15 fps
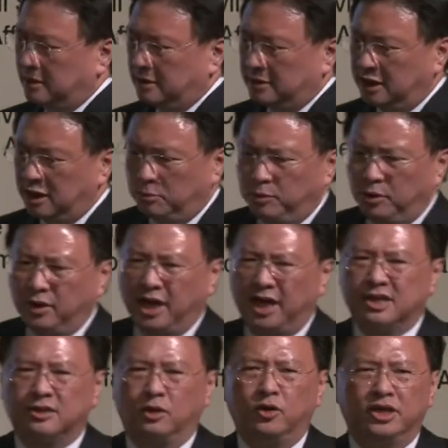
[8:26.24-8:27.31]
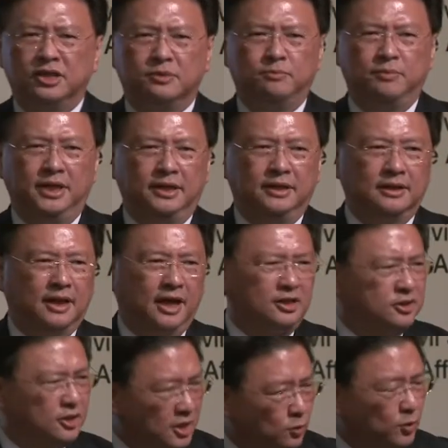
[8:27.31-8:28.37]
Singapore has always been,
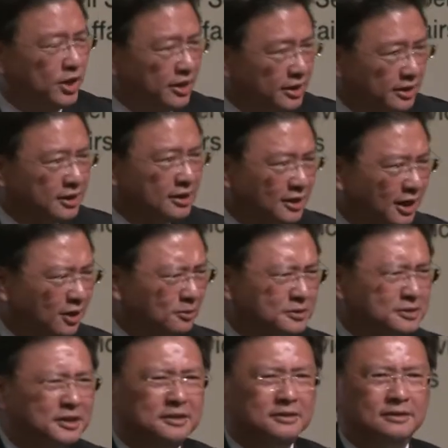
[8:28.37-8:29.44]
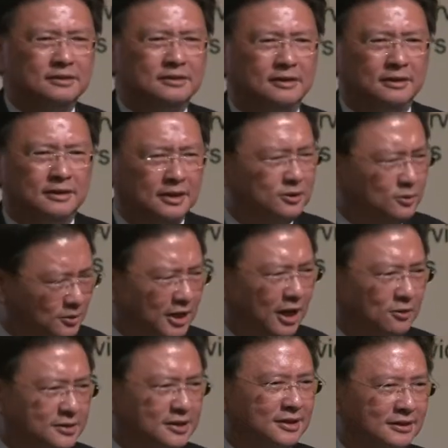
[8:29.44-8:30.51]
actually we are in the cloud since year
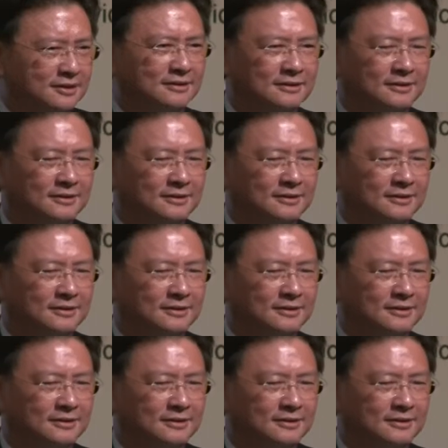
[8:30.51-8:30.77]
2000.